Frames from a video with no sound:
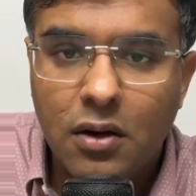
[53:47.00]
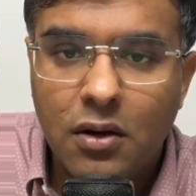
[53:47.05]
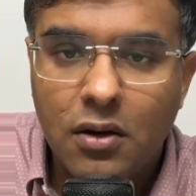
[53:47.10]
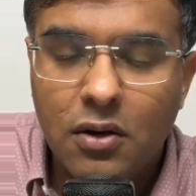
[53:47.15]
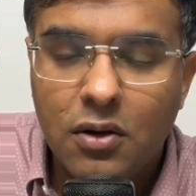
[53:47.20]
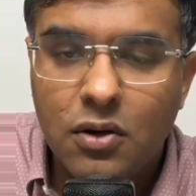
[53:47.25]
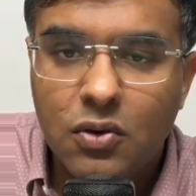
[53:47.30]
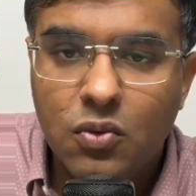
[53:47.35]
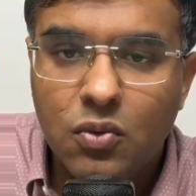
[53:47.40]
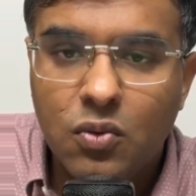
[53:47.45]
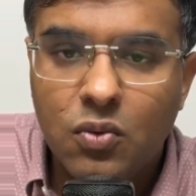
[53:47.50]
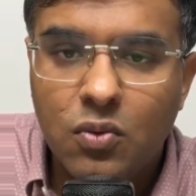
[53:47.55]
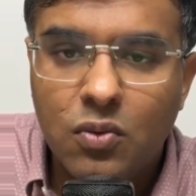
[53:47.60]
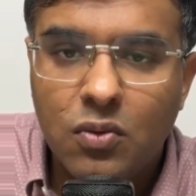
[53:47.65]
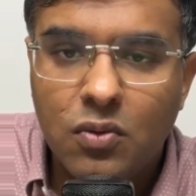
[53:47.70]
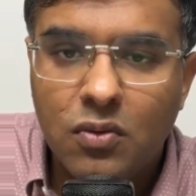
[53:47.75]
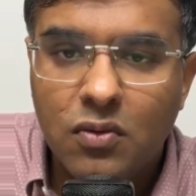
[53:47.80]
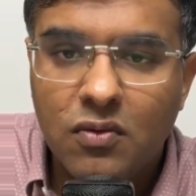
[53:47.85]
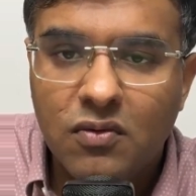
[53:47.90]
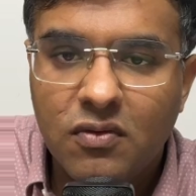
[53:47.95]
2,
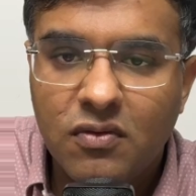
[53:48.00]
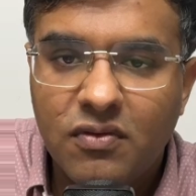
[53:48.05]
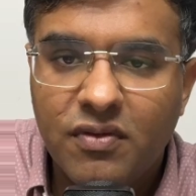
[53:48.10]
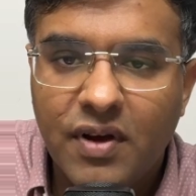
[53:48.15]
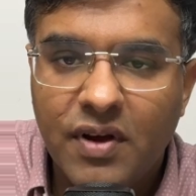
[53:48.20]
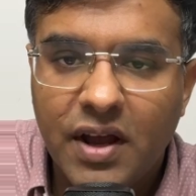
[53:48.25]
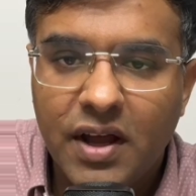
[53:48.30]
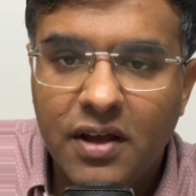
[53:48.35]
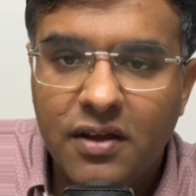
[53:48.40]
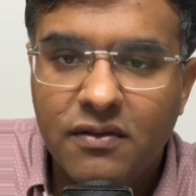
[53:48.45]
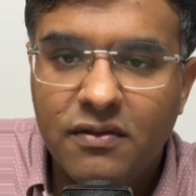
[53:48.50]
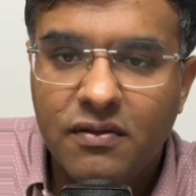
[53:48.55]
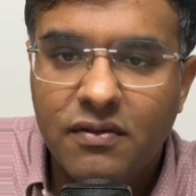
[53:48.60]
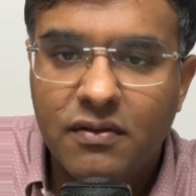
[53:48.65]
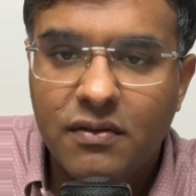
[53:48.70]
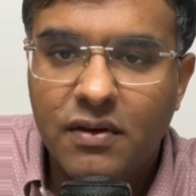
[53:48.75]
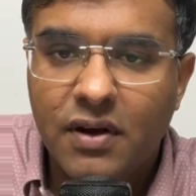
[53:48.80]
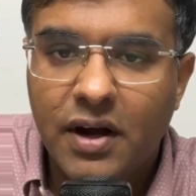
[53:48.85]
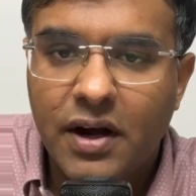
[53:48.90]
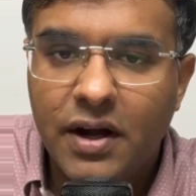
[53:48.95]
5,
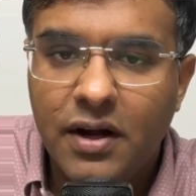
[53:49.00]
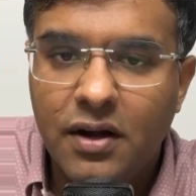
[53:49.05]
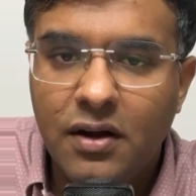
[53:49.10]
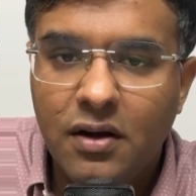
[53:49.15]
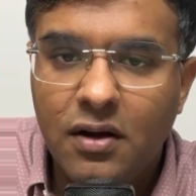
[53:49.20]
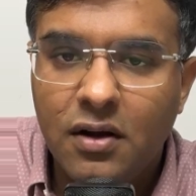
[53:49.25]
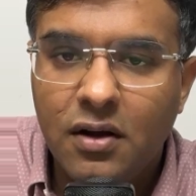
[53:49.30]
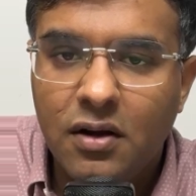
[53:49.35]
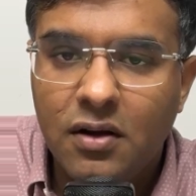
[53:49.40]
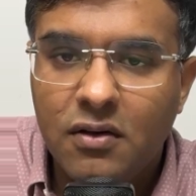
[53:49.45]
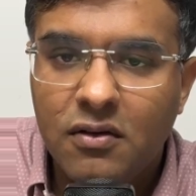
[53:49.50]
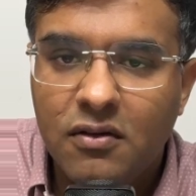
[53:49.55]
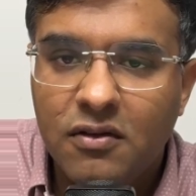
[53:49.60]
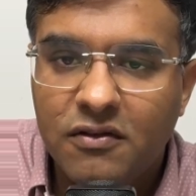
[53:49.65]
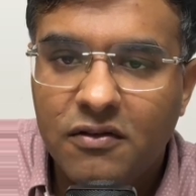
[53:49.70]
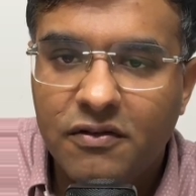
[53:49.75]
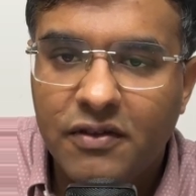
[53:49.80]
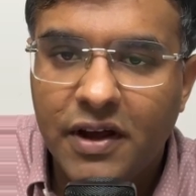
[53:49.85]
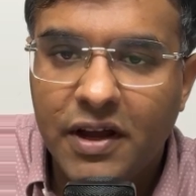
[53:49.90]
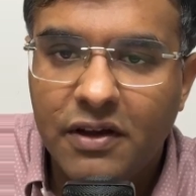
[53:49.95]
and
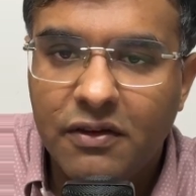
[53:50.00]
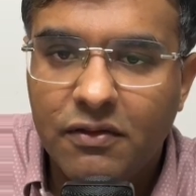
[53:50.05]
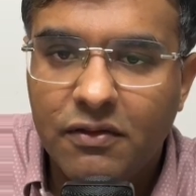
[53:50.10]
5.